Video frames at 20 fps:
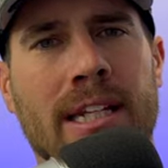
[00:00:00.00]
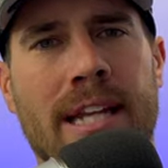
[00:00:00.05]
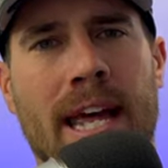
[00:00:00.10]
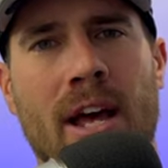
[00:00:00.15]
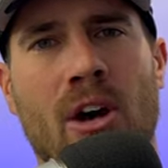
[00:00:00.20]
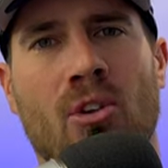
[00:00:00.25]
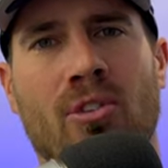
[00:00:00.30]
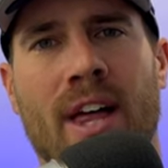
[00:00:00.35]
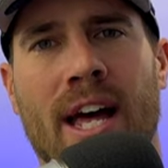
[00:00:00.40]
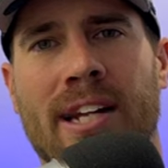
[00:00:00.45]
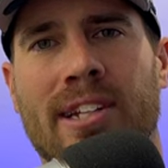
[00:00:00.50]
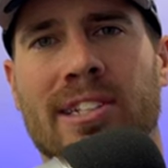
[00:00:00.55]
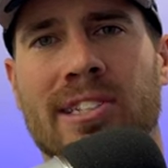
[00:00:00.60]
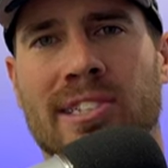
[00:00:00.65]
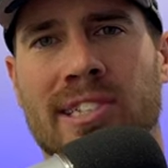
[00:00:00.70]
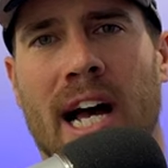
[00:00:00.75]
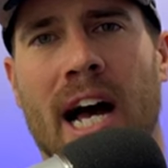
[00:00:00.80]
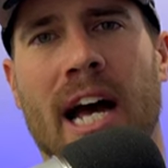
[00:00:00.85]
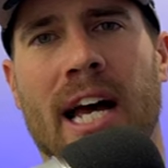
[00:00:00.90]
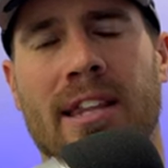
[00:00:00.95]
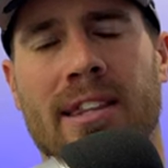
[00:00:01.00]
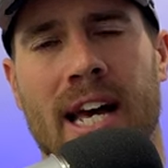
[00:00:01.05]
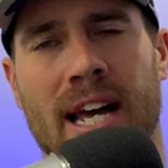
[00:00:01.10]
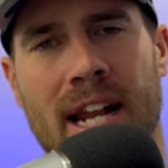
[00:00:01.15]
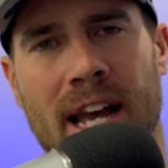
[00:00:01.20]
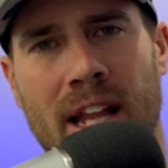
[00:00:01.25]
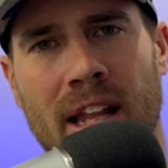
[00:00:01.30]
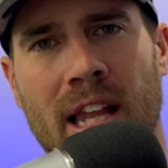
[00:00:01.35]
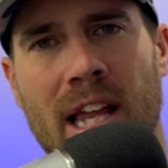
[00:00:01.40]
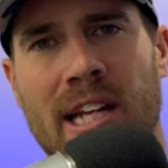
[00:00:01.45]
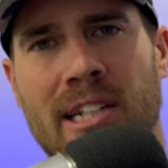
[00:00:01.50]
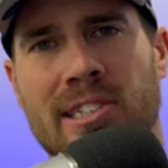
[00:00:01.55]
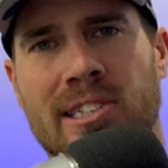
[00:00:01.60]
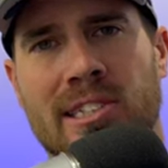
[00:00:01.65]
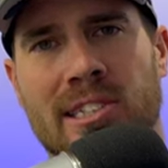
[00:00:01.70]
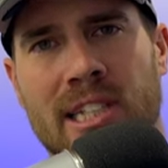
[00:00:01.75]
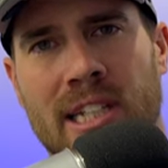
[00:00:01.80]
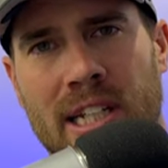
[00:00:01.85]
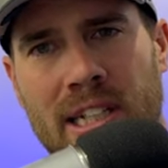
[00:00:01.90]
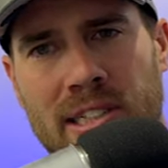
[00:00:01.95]
nailed that design. That
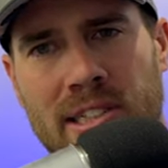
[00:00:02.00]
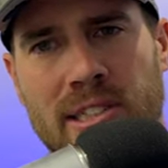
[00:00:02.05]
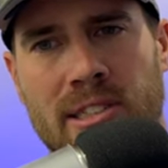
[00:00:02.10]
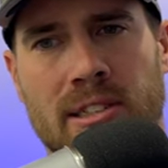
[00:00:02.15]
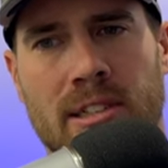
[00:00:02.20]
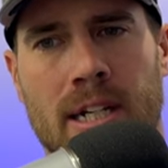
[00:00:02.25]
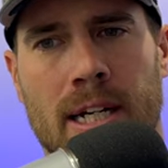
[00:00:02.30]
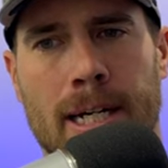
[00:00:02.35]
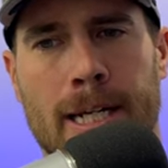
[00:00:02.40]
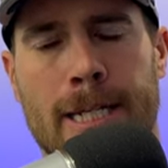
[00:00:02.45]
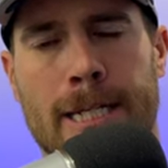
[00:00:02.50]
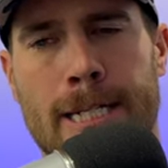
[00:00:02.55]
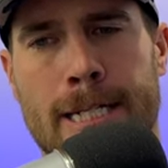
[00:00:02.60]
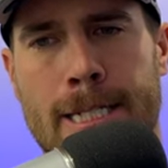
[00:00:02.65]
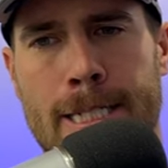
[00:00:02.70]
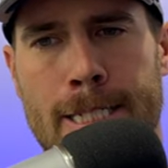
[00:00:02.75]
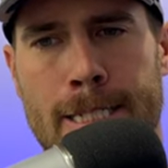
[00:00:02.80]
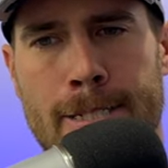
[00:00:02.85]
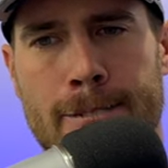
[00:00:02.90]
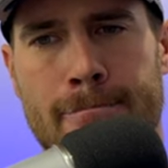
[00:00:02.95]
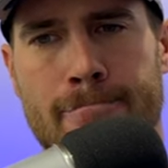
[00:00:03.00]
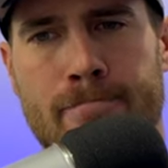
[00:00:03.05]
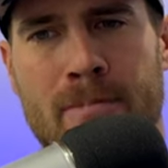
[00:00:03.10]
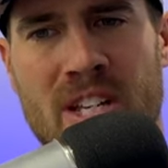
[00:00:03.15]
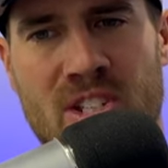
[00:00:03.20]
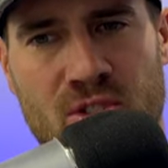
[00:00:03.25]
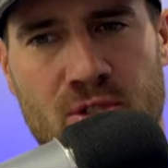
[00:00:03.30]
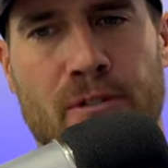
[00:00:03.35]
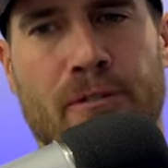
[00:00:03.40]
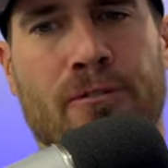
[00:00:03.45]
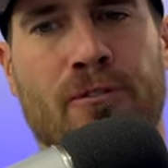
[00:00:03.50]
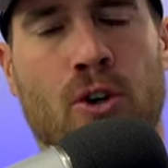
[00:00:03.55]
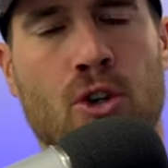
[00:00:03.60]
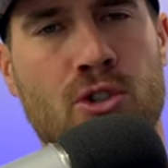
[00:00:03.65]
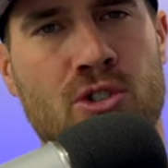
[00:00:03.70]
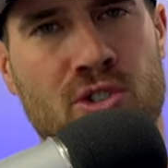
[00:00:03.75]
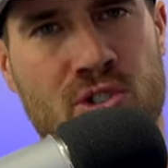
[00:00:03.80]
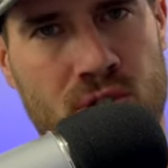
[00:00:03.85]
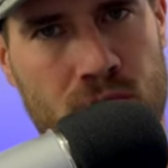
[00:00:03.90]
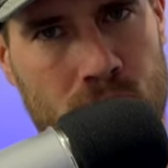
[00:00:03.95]
LS6 um, is the
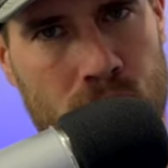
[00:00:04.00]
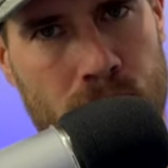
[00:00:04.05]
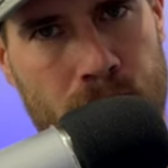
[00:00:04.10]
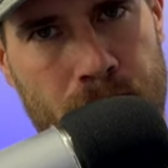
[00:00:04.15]
first